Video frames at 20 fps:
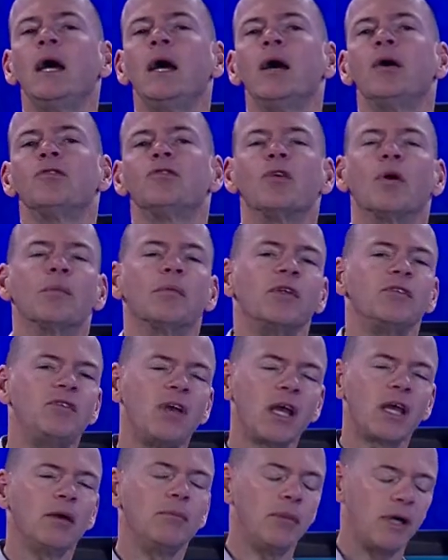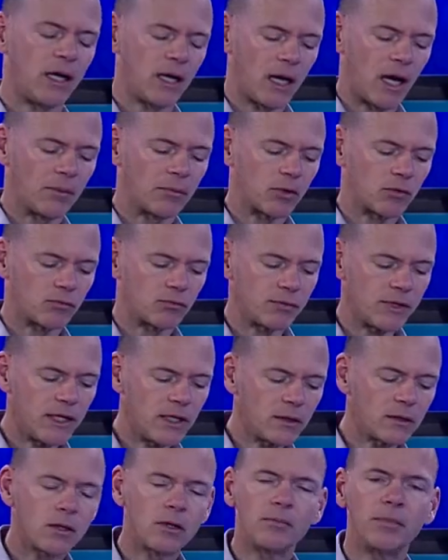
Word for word: So I'm going to take a minute. I'm going to read a little